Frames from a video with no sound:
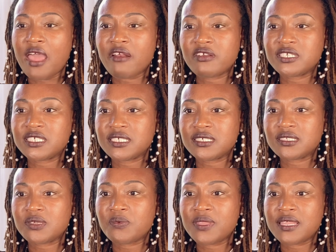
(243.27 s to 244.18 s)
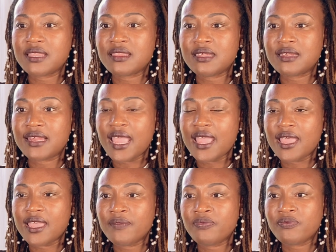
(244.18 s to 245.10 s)
energies within the
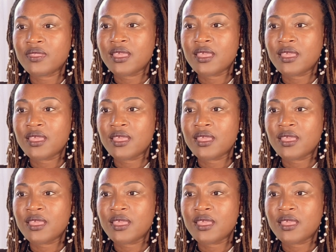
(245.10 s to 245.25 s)
day.